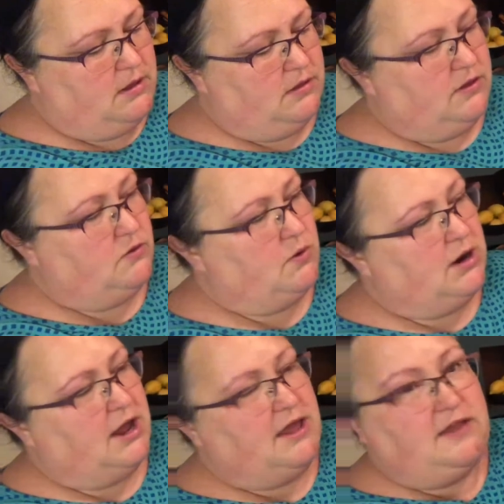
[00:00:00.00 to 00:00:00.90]
This one
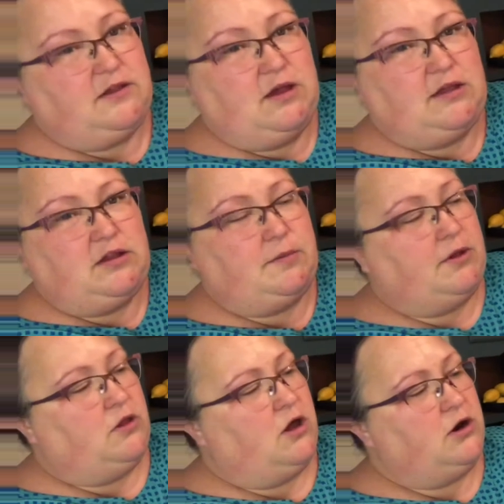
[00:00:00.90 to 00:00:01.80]
has a little bit
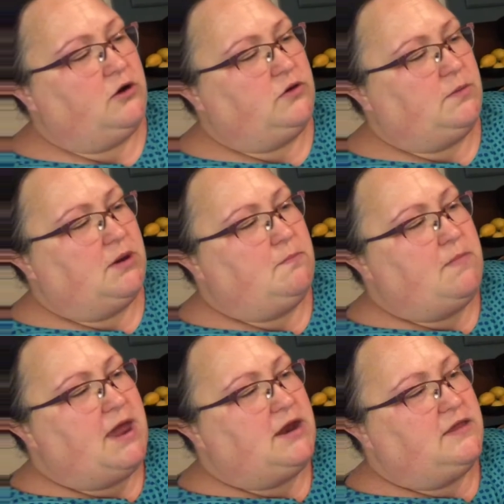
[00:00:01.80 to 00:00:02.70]
longer, so I'm going to
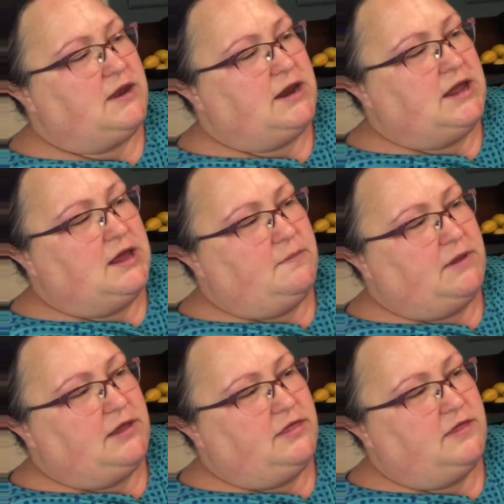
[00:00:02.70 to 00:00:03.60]
bend the knee up
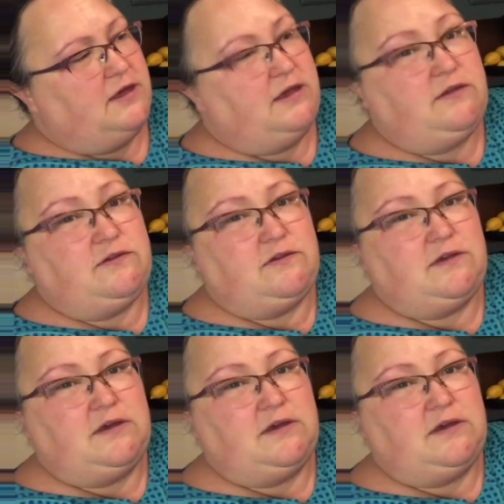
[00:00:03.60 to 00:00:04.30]
like this,